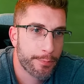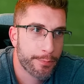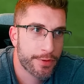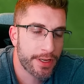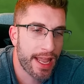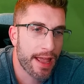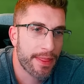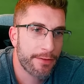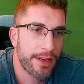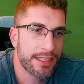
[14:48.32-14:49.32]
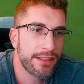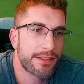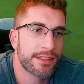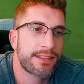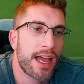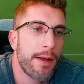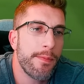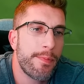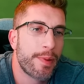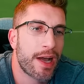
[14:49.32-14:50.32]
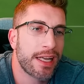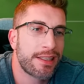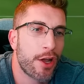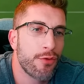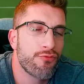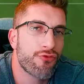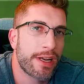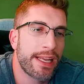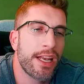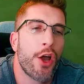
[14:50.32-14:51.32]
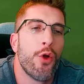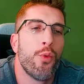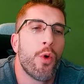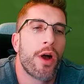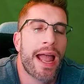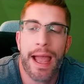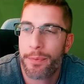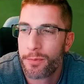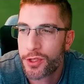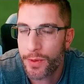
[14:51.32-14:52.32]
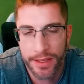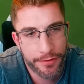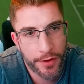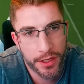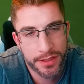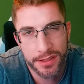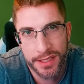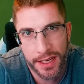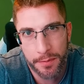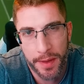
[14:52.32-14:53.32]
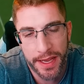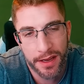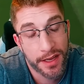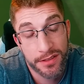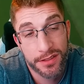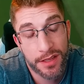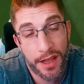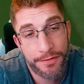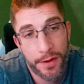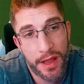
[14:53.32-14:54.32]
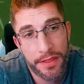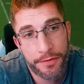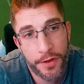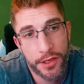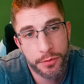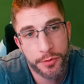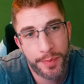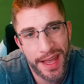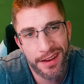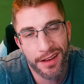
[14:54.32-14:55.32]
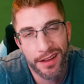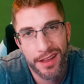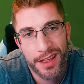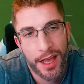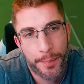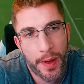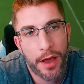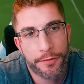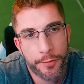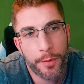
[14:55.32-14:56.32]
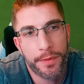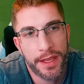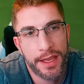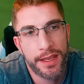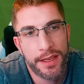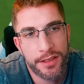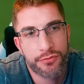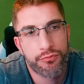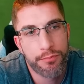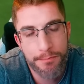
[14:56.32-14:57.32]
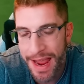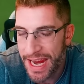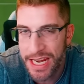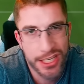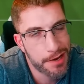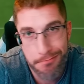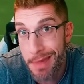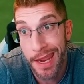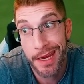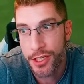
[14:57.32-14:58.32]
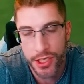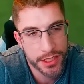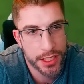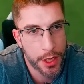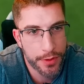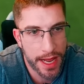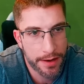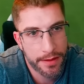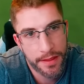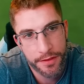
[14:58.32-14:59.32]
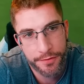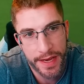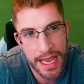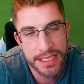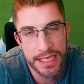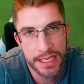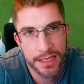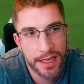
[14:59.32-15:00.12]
So yeah, they've listened to some, but I don't really know what happened between the first and second beta. I felt like the first was better, apart from the major slowdown and then the finessing.